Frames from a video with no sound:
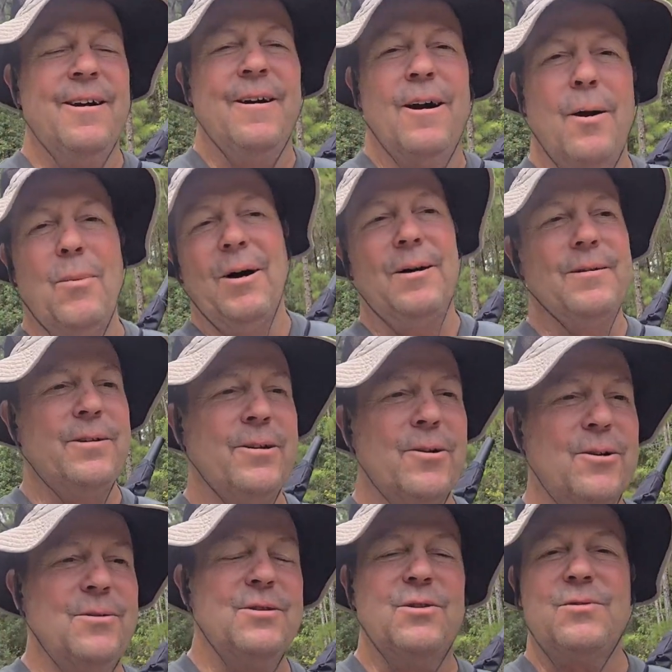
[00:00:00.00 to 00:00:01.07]
about,
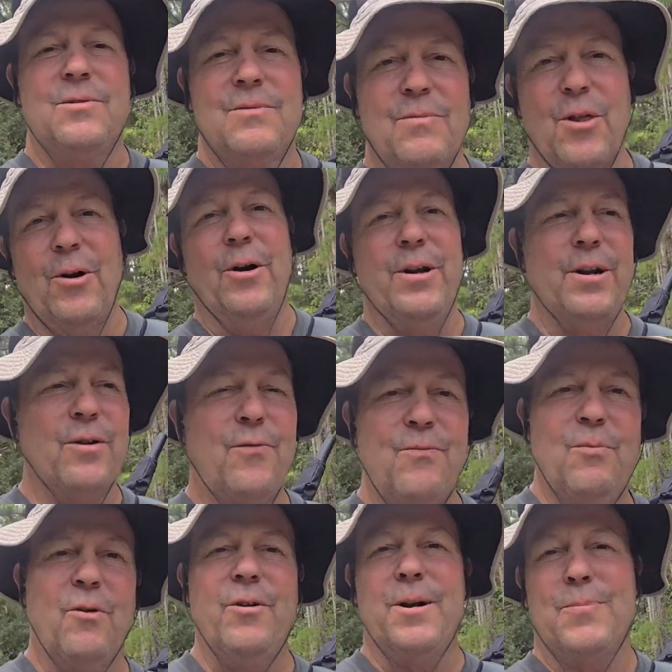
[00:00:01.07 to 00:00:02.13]

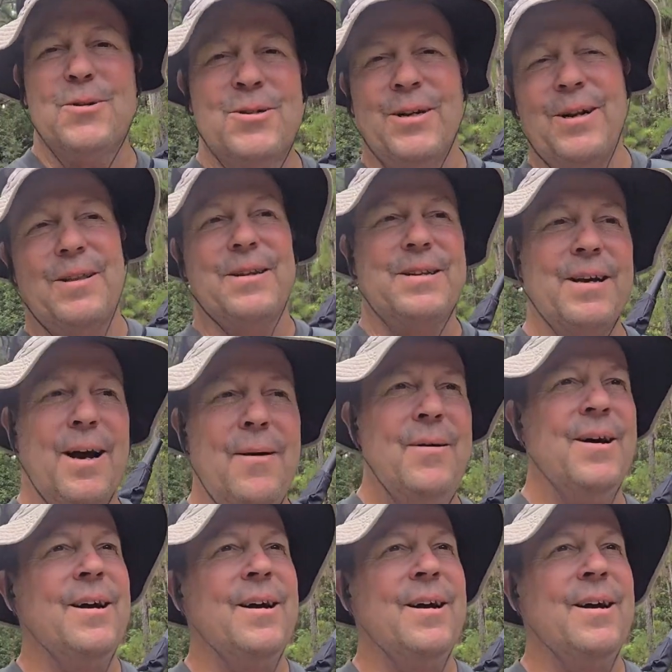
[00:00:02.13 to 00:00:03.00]
30-40% of the time.